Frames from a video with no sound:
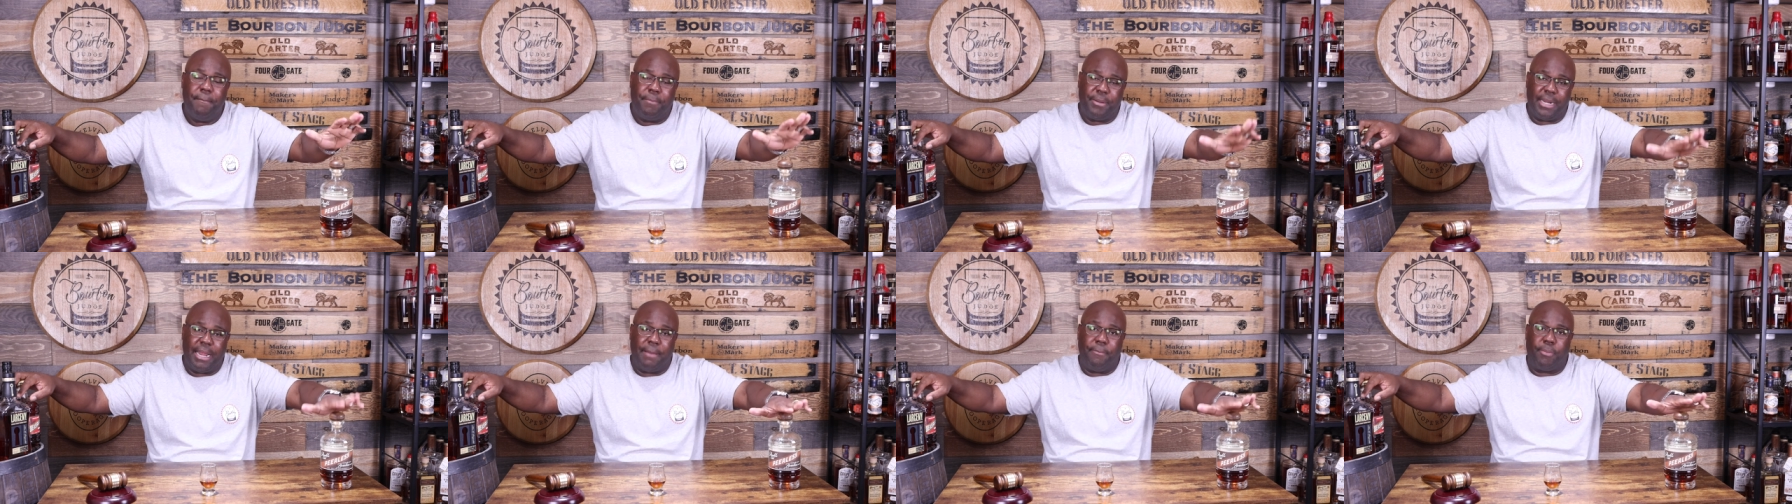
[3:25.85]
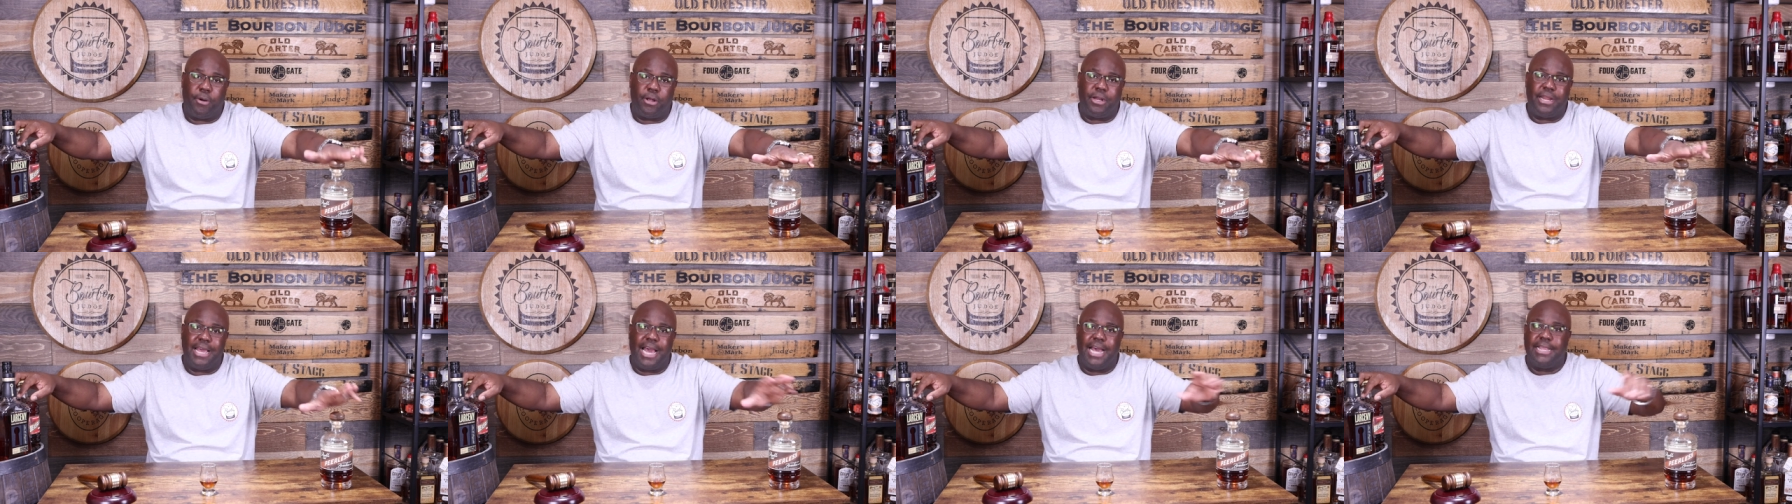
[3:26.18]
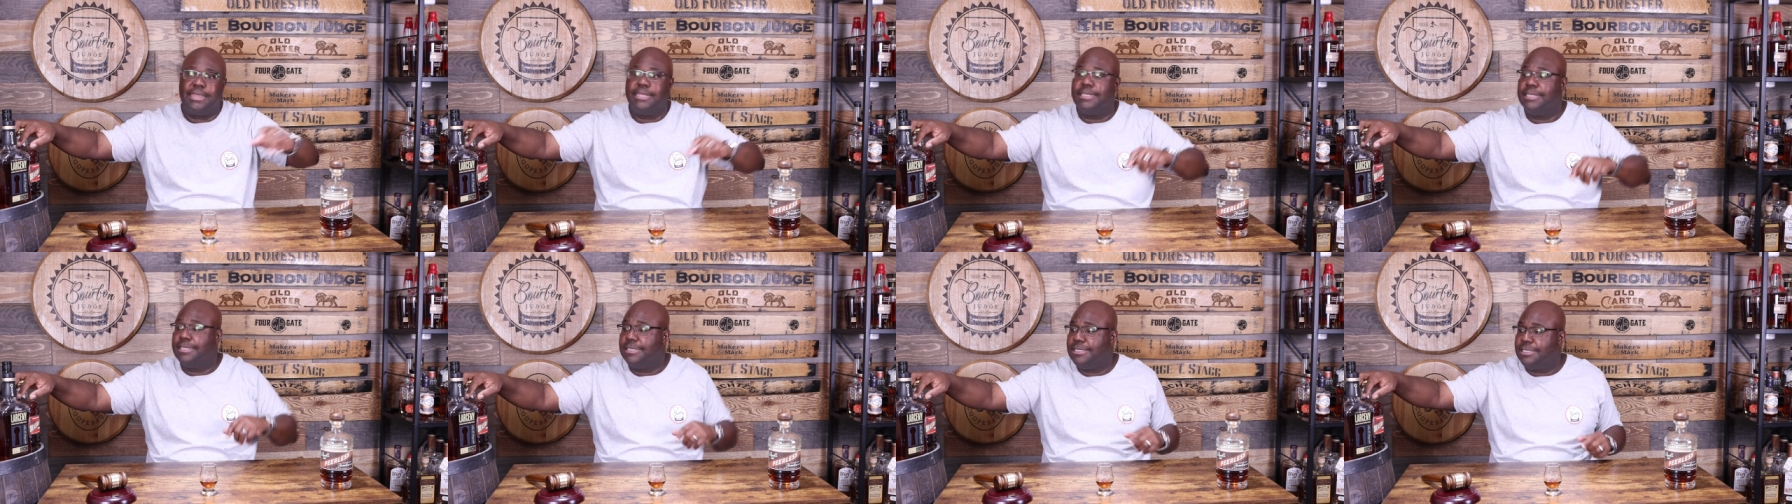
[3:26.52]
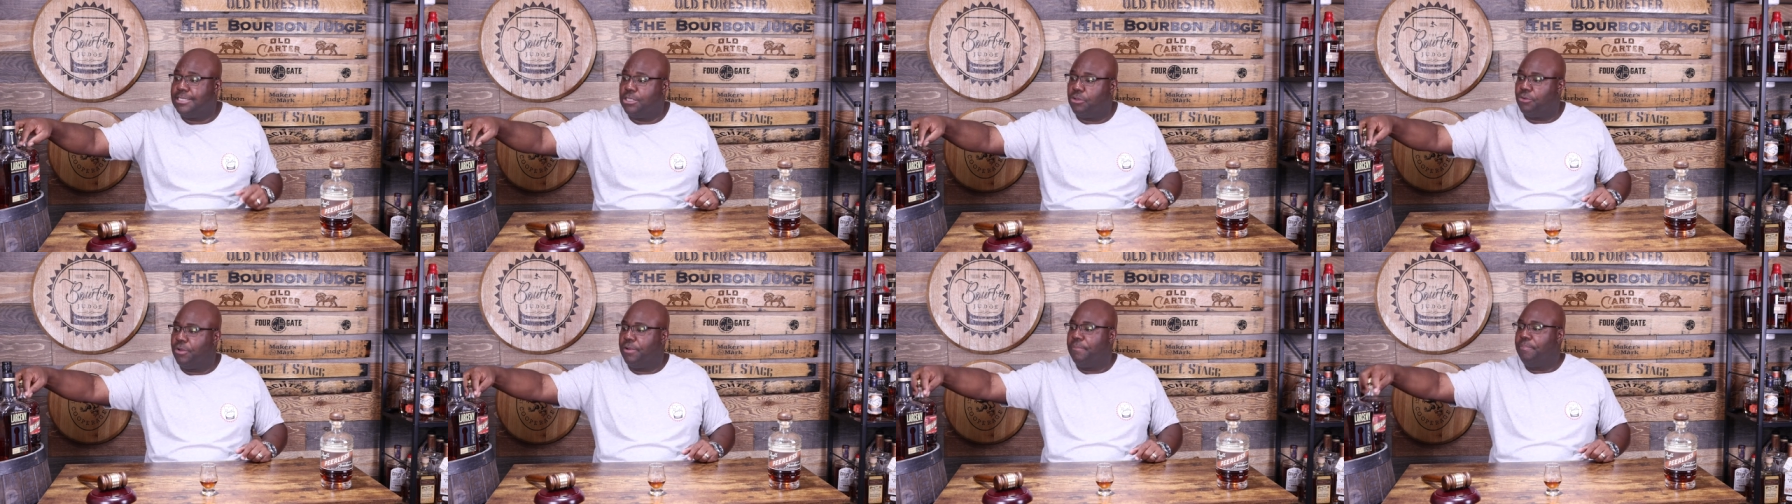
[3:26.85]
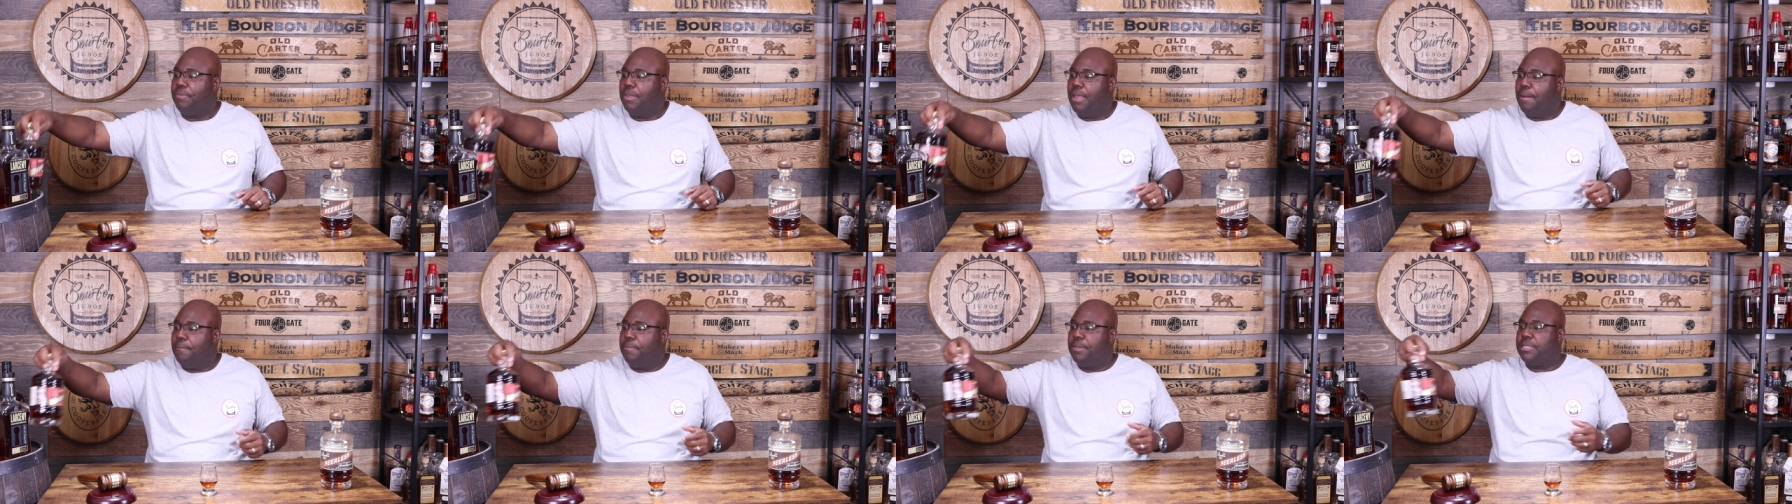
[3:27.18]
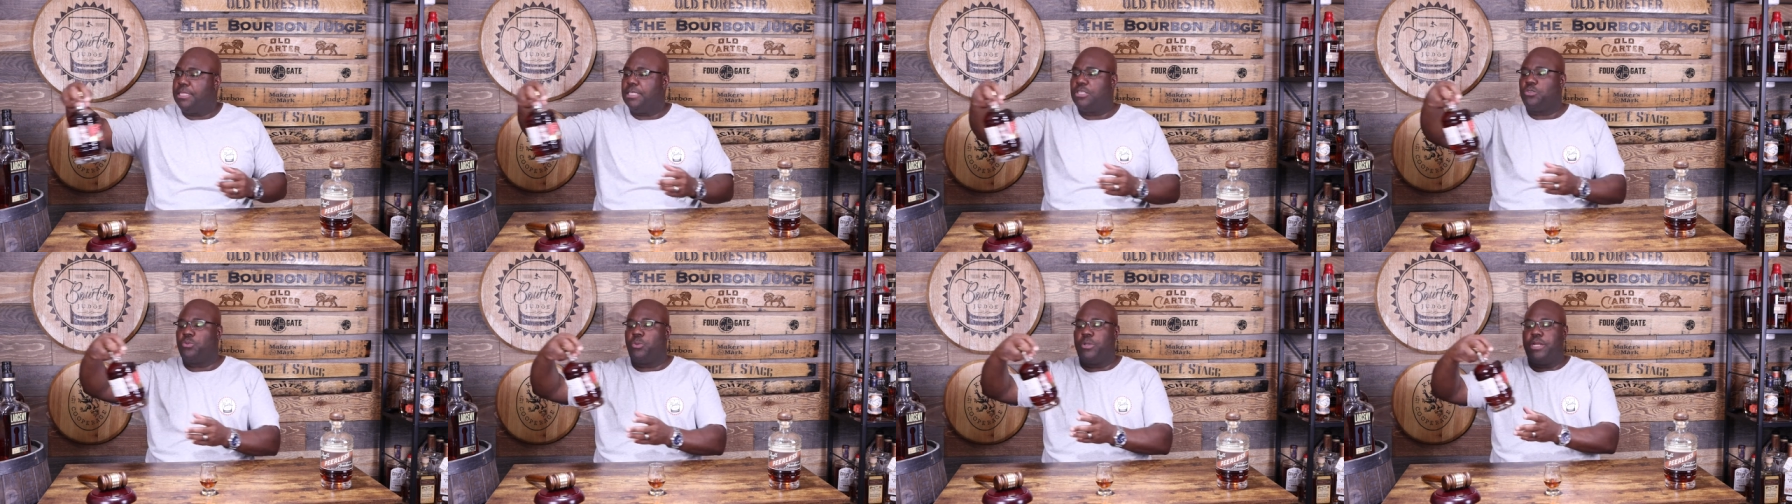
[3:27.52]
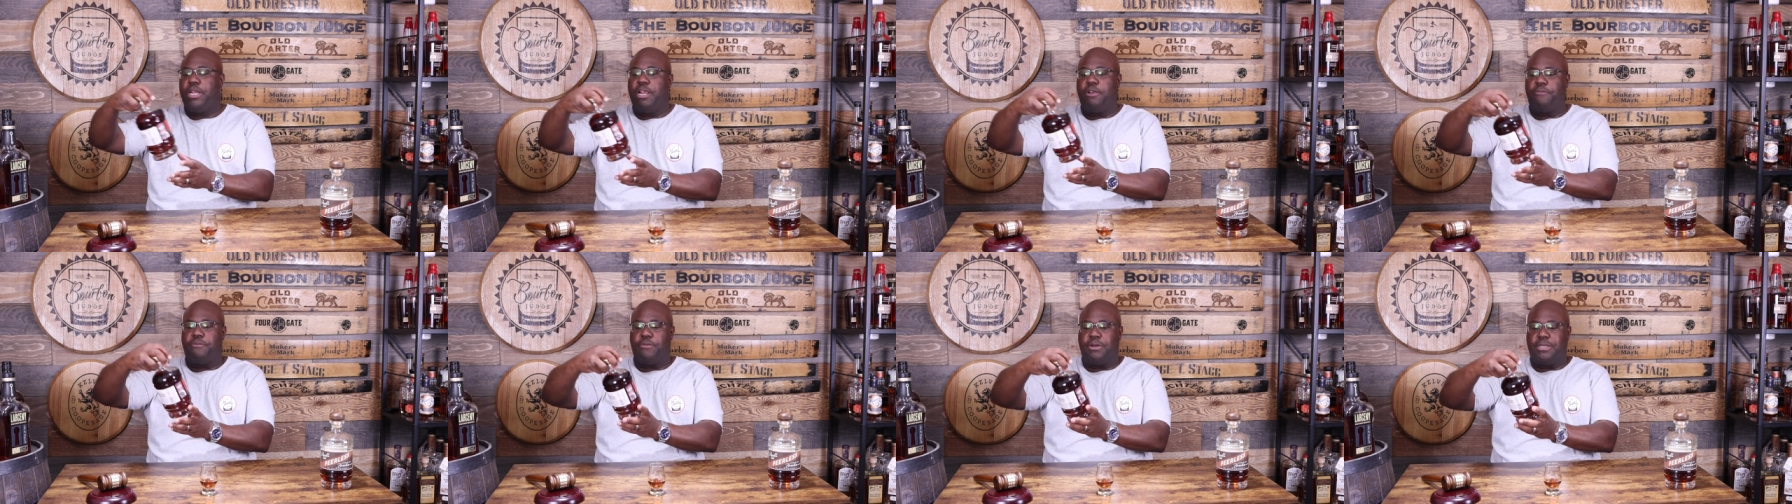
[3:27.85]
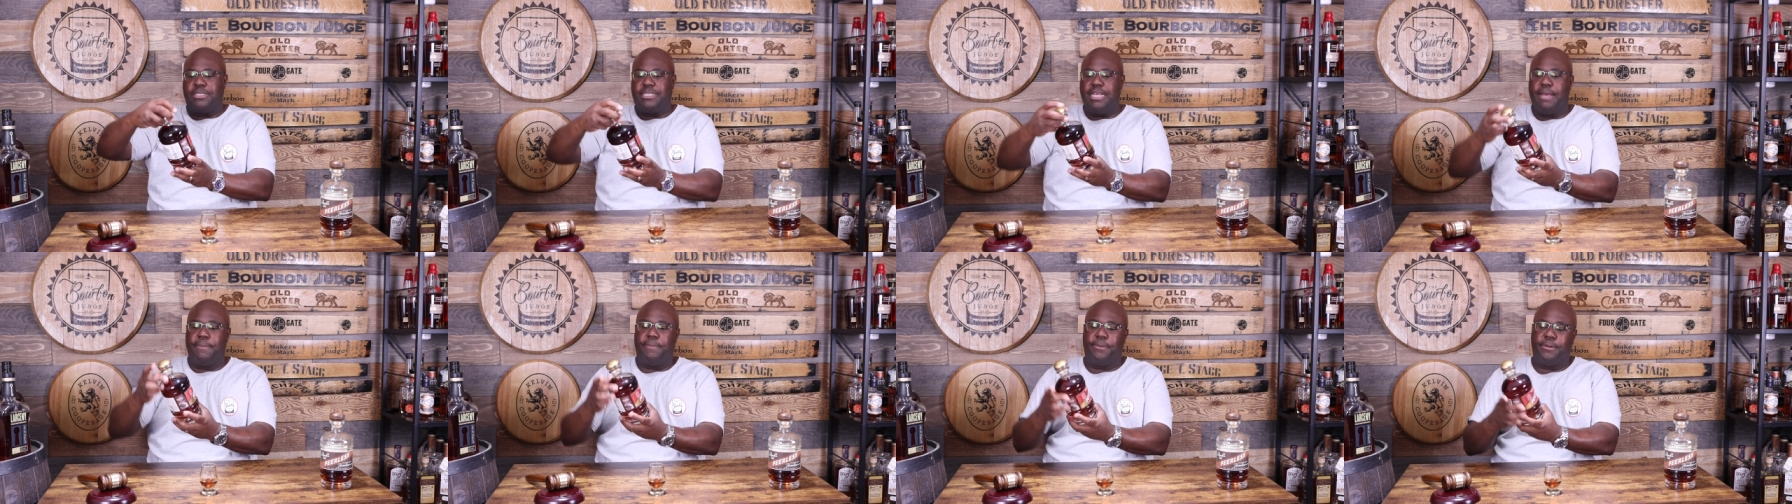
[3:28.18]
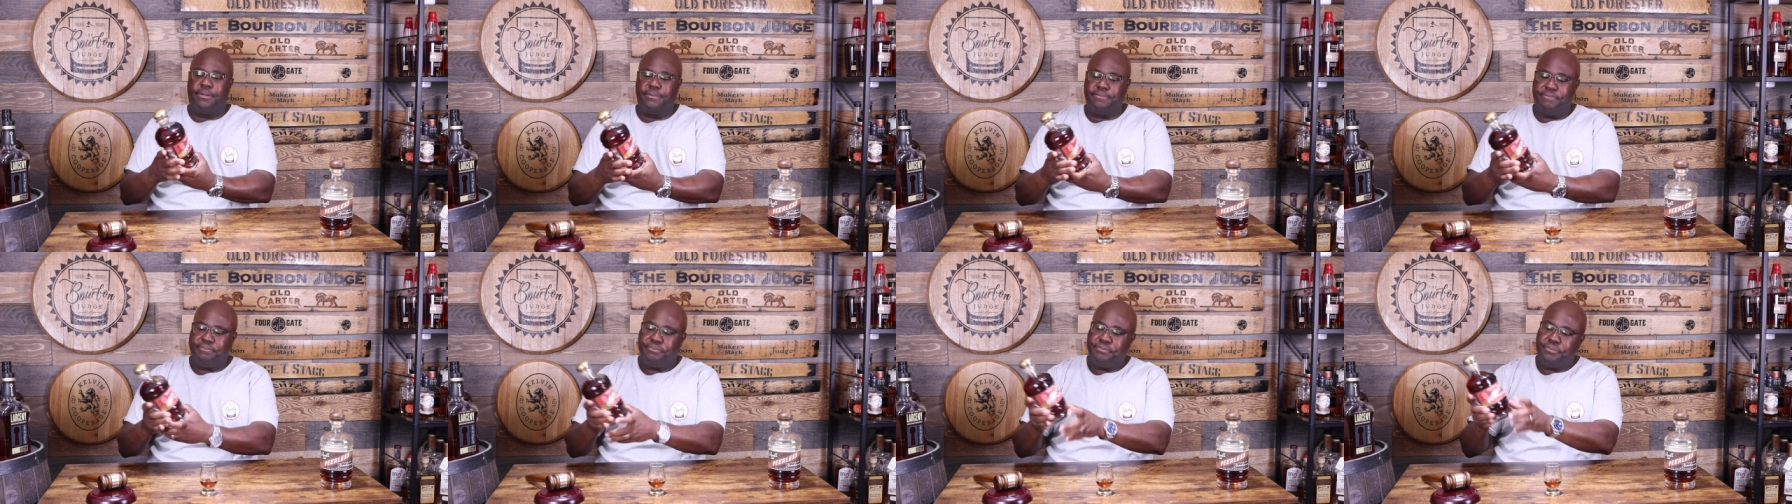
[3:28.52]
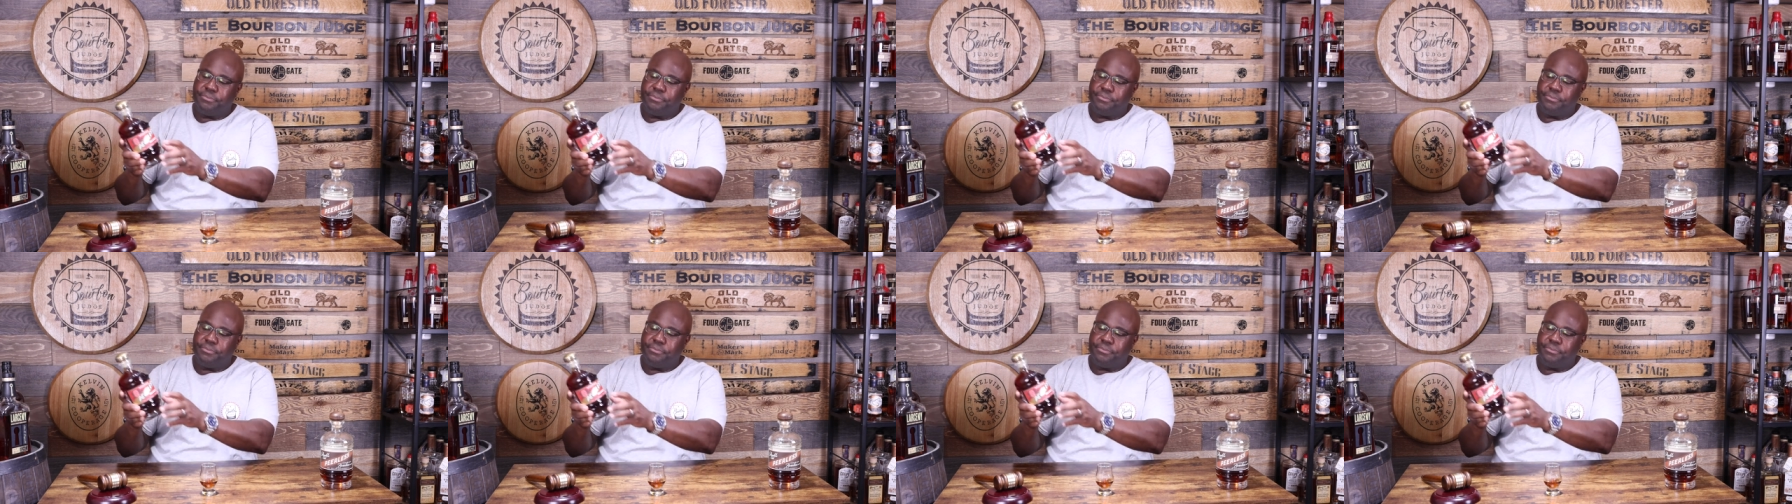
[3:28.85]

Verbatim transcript: but I bought it at the distillery. But this one here, for example,